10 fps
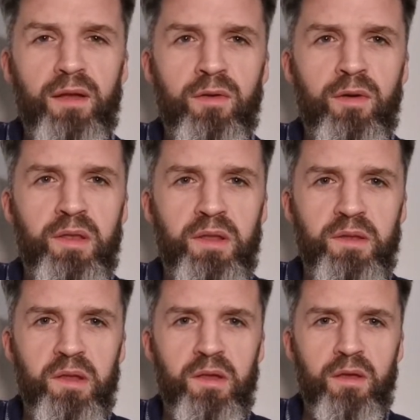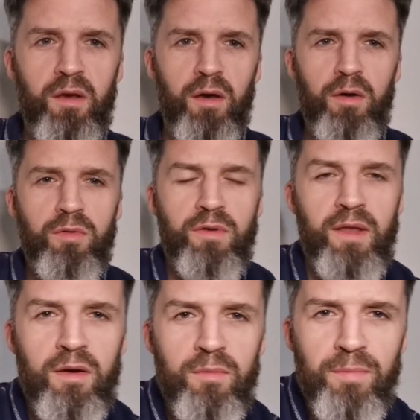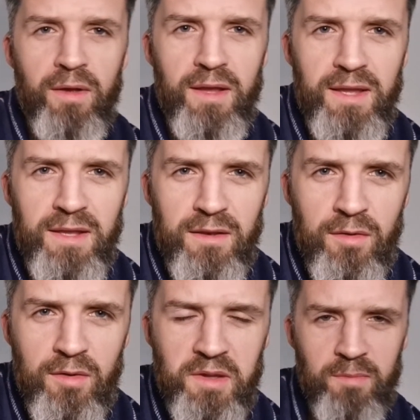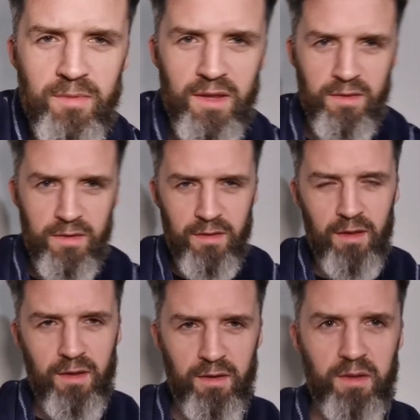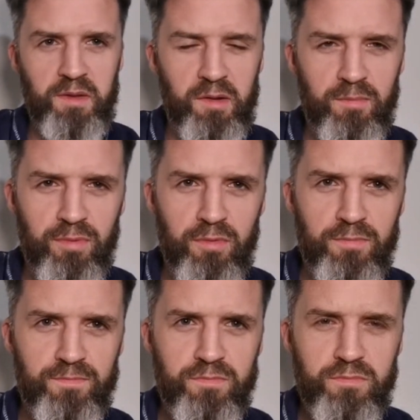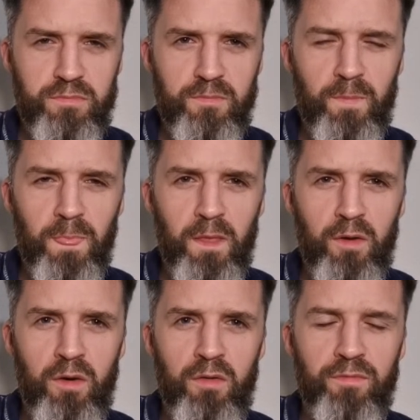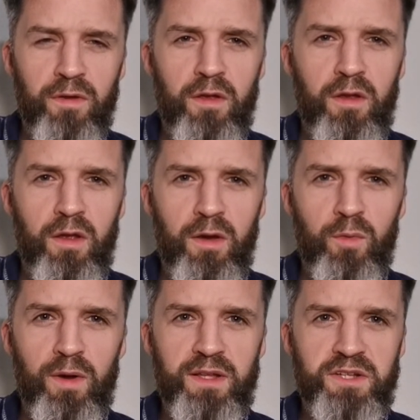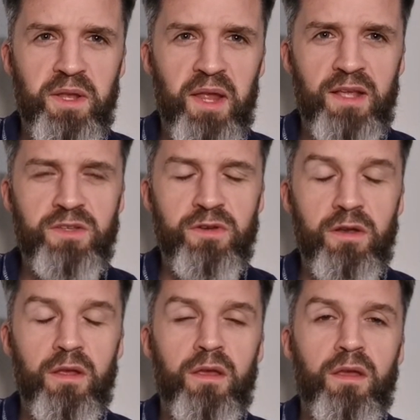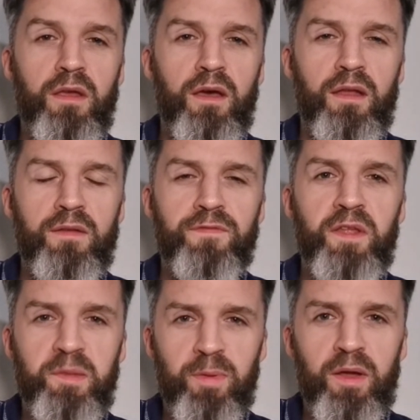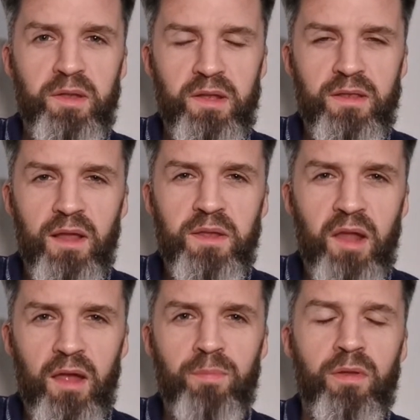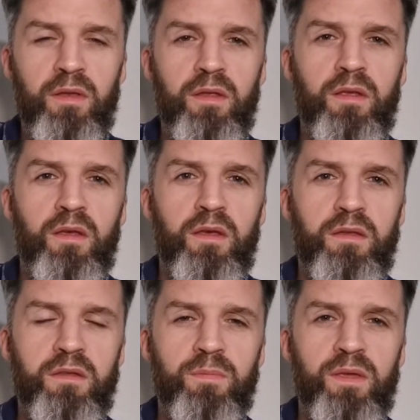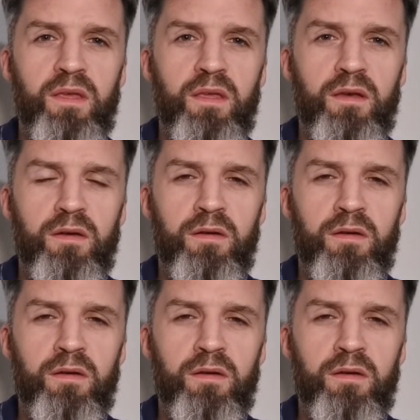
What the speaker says: that cross? It's old now. But it looks to me like an example of religious hatred. And if this person does happen to be